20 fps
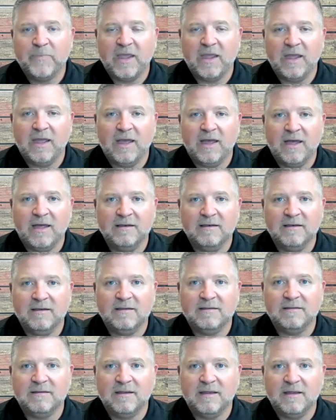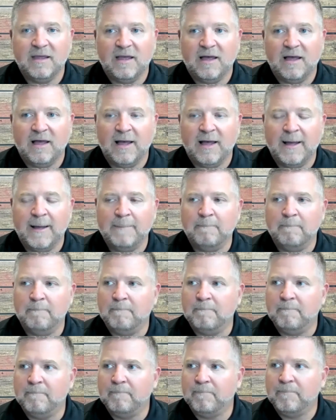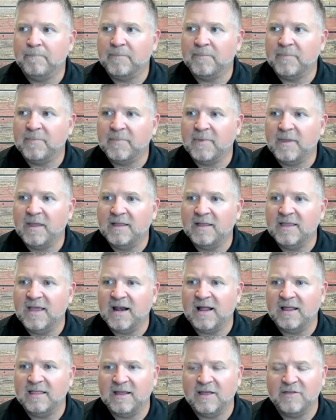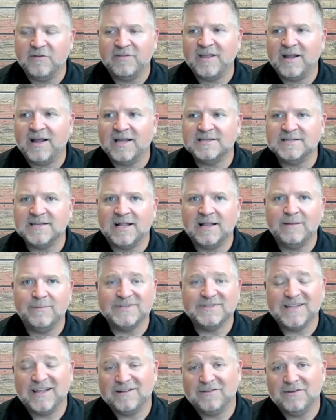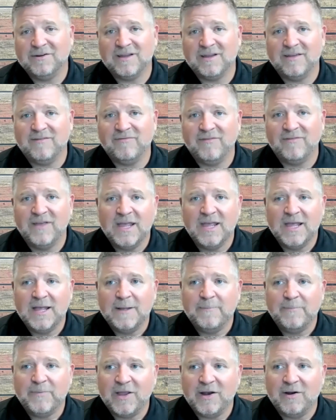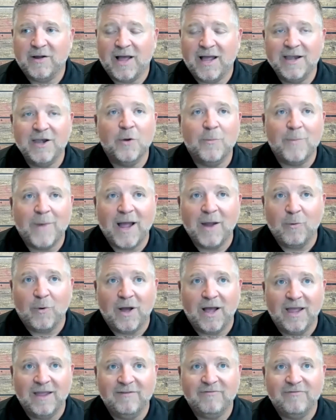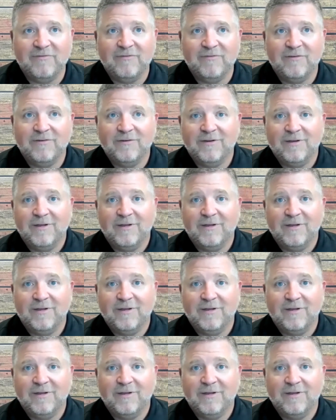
And then the other thing I tell them is like, look, if, you know, I know my wife,